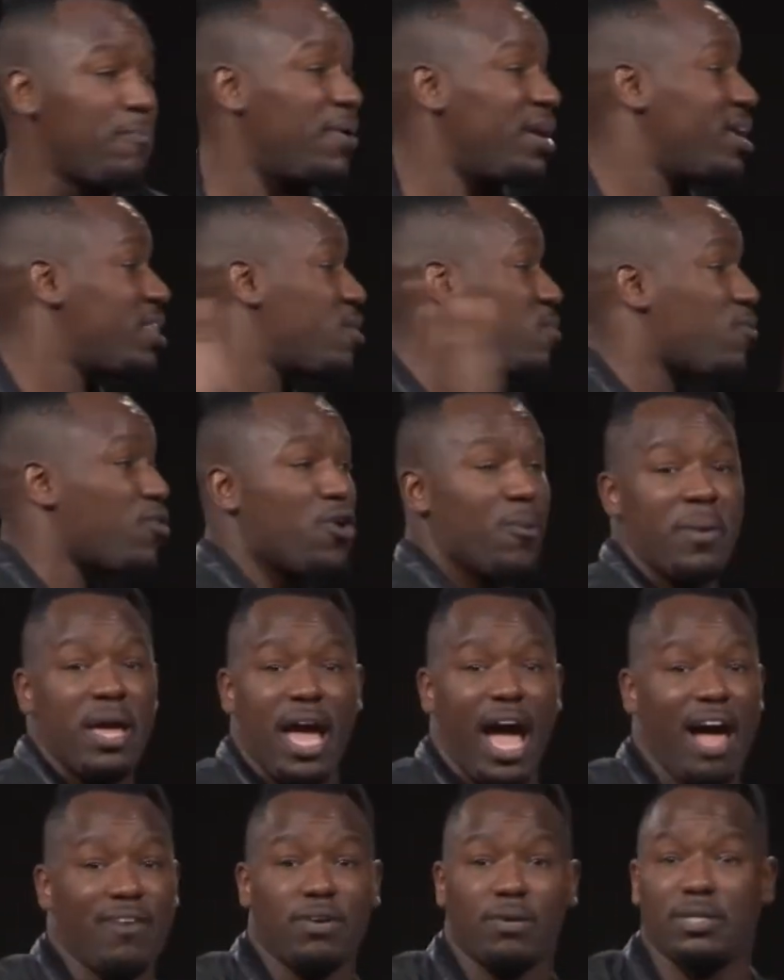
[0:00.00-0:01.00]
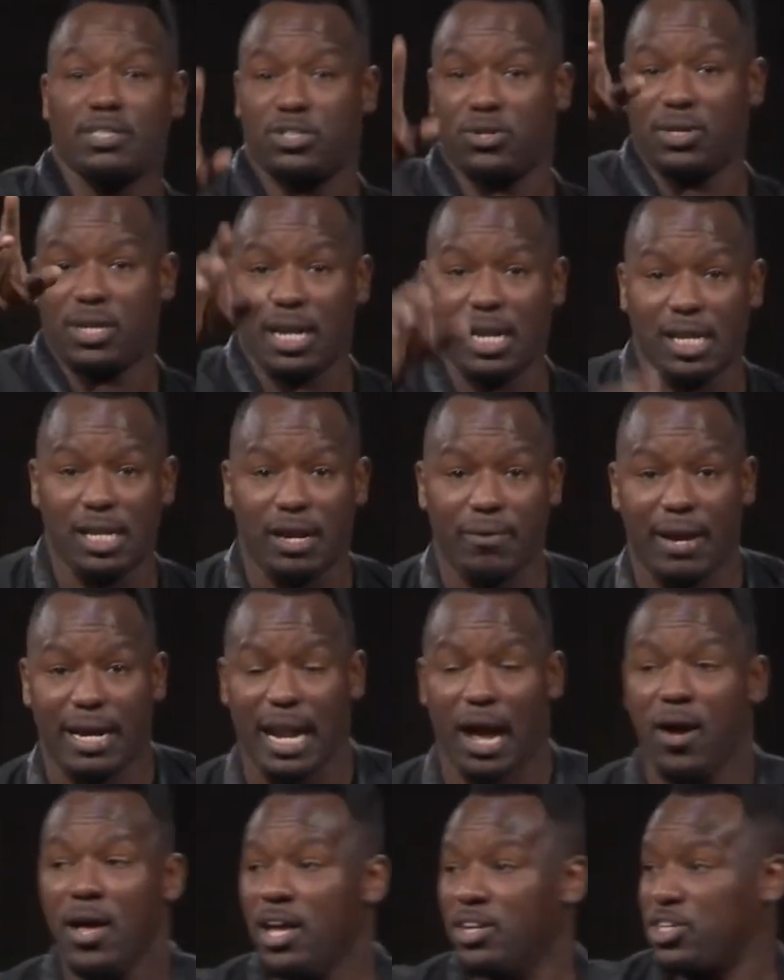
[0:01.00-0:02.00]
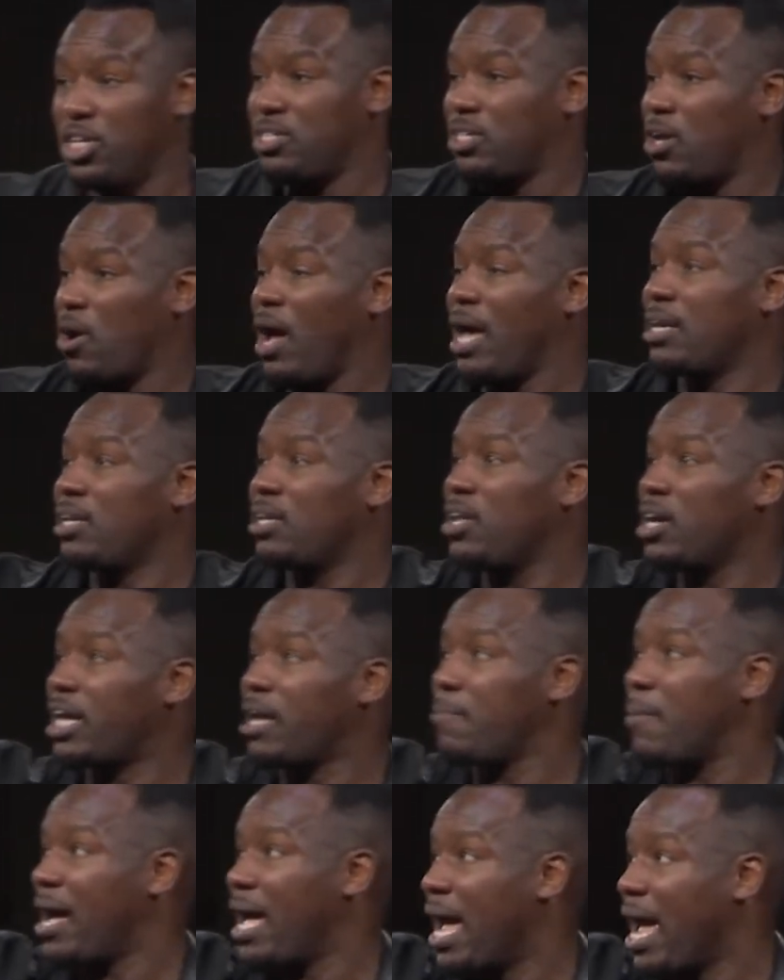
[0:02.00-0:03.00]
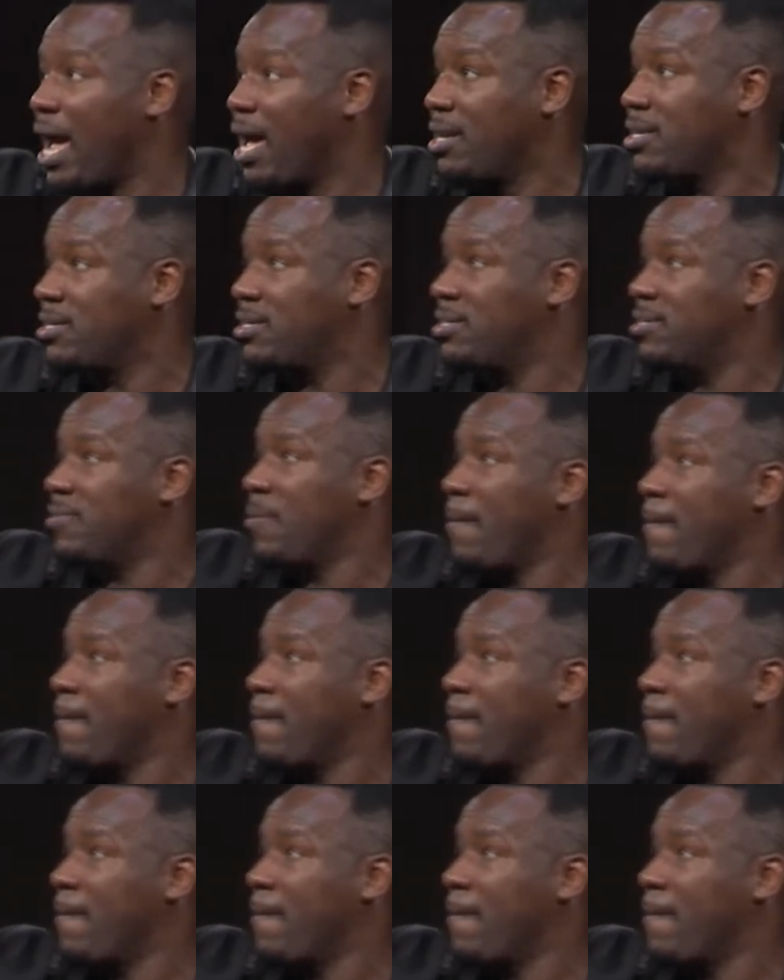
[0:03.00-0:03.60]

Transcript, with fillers: everybody in the room, everyone tuned in online right now, just go ahead and look at my hand.